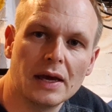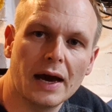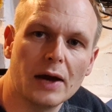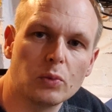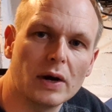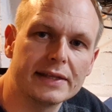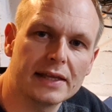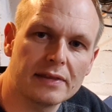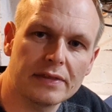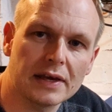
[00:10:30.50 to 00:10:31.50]
And what I
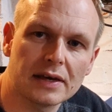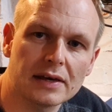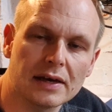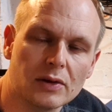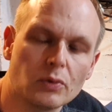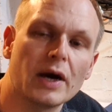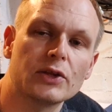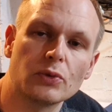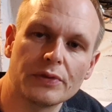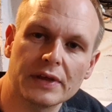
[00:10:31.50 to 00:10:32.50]
don't think
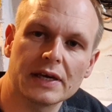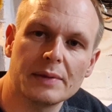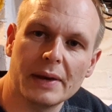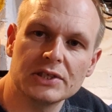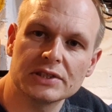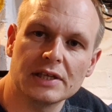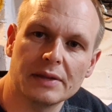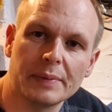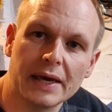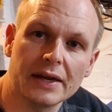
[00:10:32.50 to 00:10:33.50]
I mentioned at the
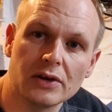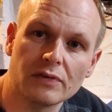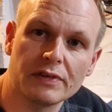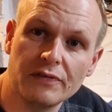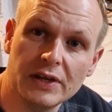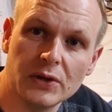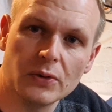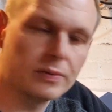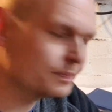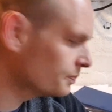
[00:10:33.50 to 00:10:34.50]
beginning of the
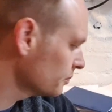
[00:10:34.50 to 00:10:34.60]
video